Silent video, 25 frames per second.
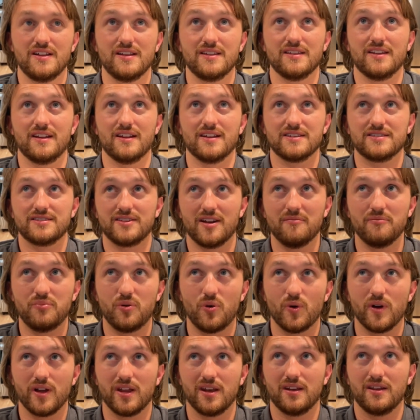then at some
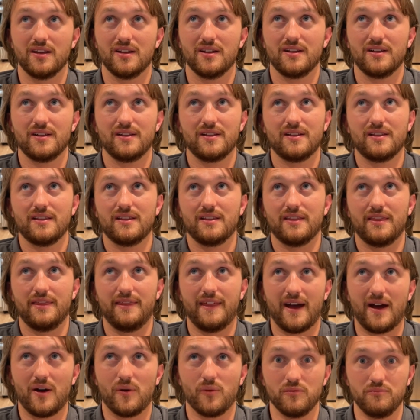point
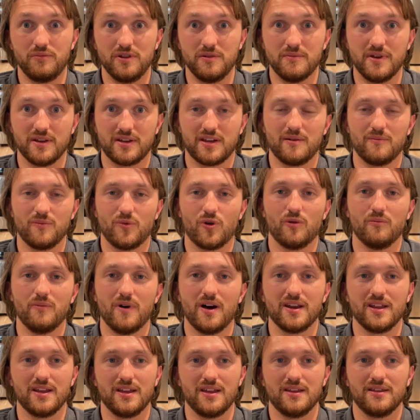that would be making more
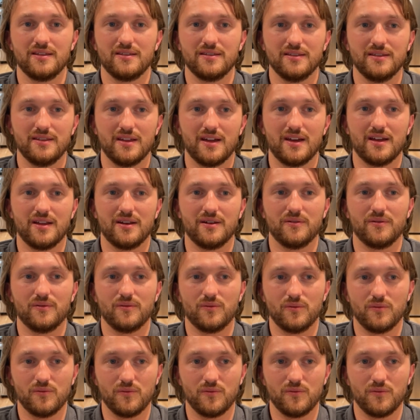money than